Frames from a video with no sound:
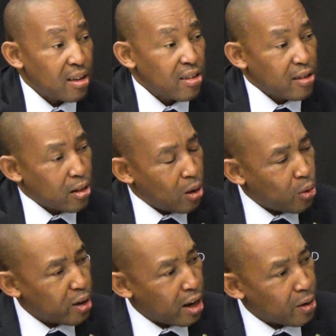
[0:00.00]

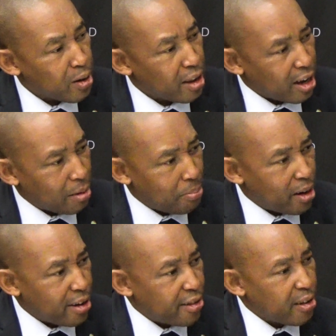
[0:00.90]
slow down the
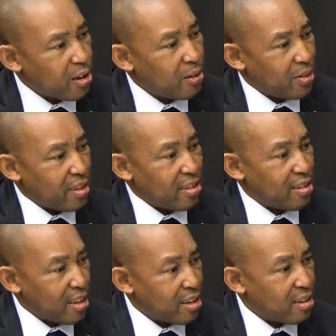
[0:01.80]
ability of the
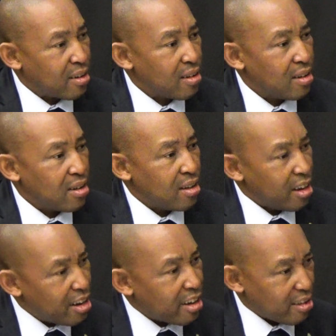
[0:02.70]
seed
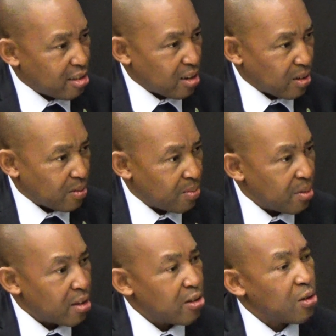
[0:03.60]
industry
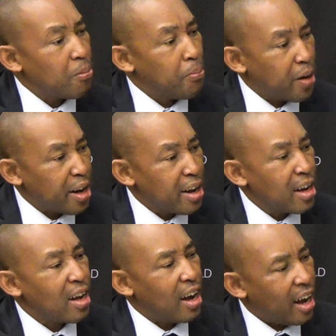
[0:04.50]
to
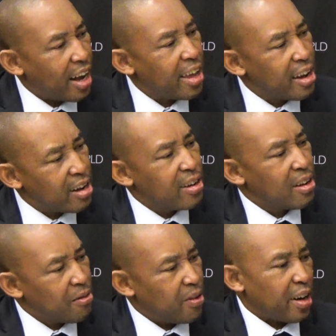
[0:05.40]
bring
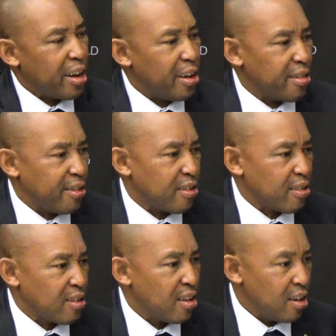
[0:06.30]
high-yielding
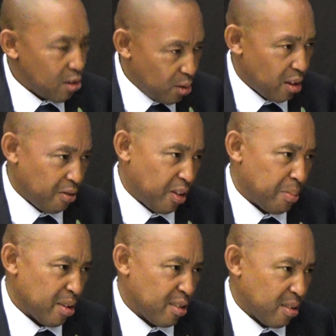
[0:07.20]
varieties to the
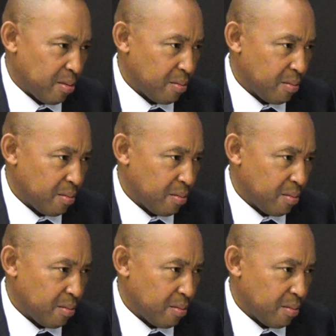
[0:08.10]
farmers.